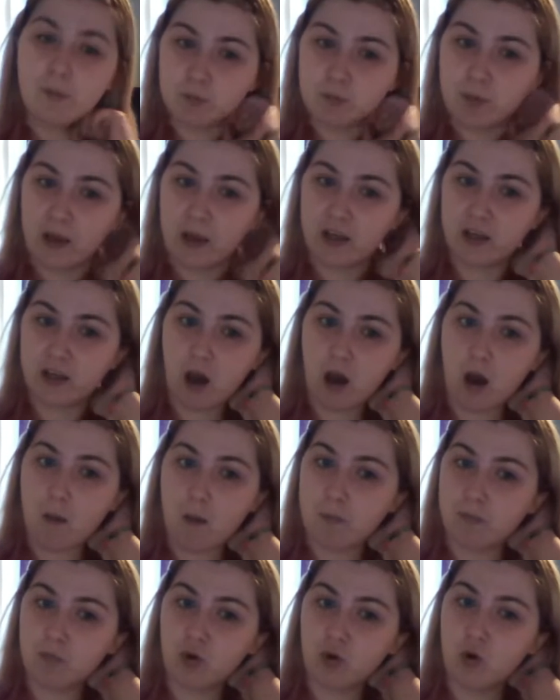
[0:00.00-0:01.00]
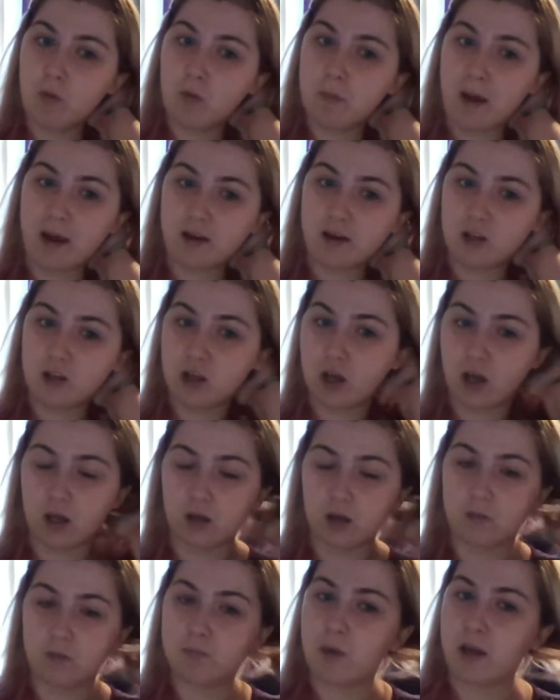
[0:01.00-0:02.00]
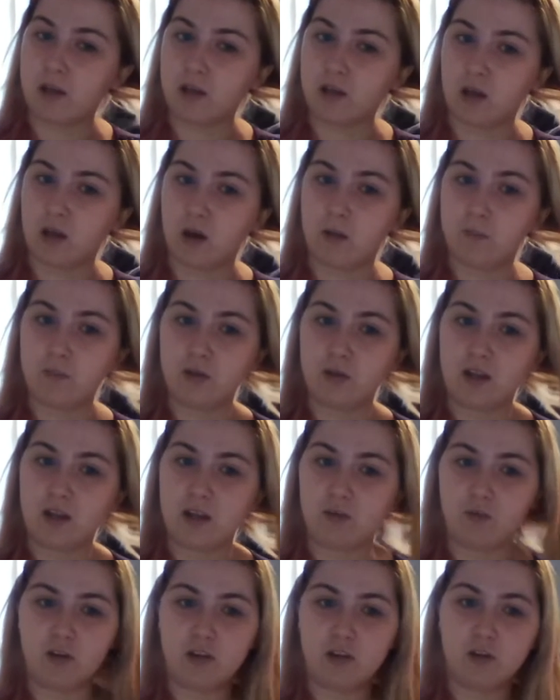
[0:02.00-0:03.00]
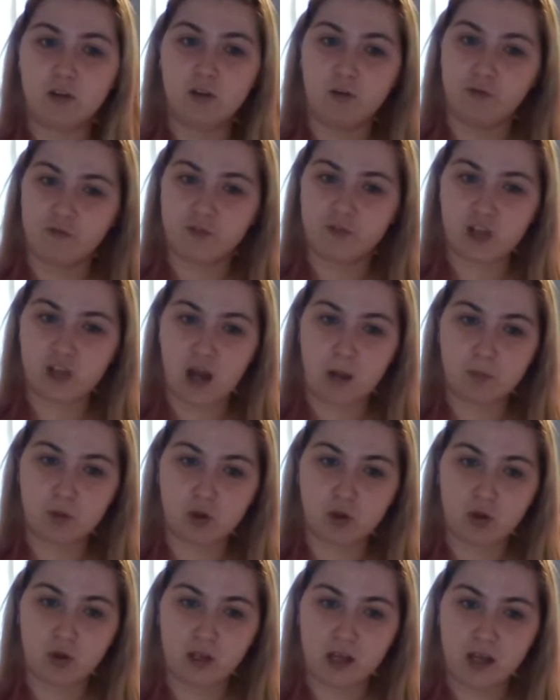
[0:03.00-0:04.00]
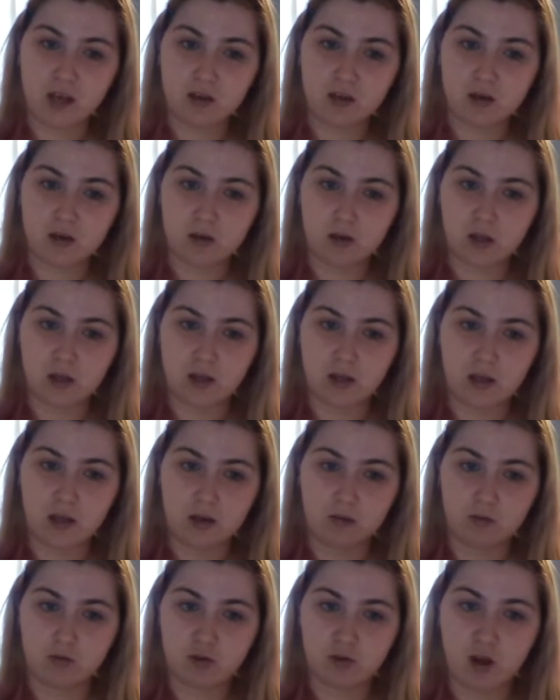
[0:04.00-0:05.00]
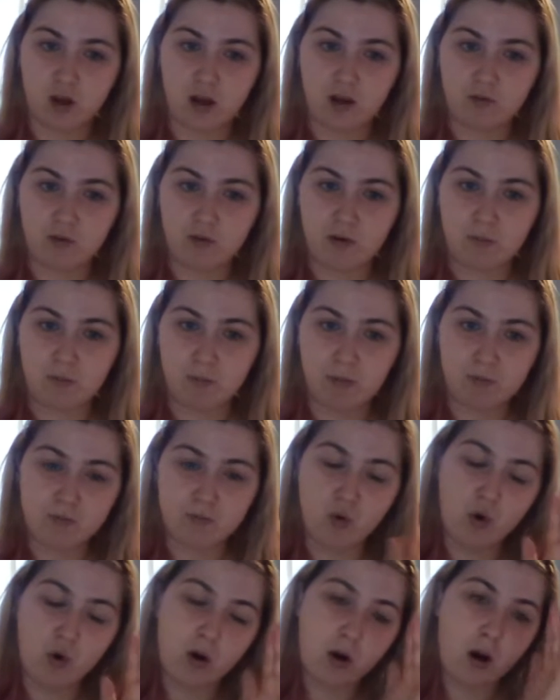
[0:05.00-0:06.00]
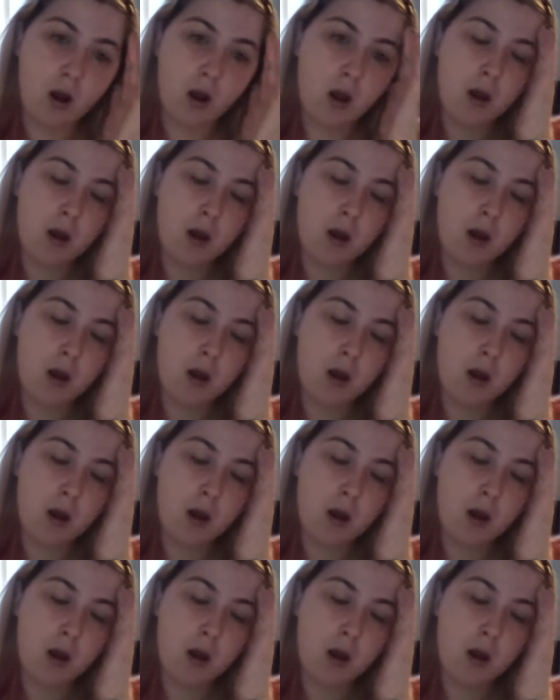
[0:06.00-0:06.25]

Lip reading: picking it up, going back to it and picking it up and like reading the chapter again and then trying to read a bit more,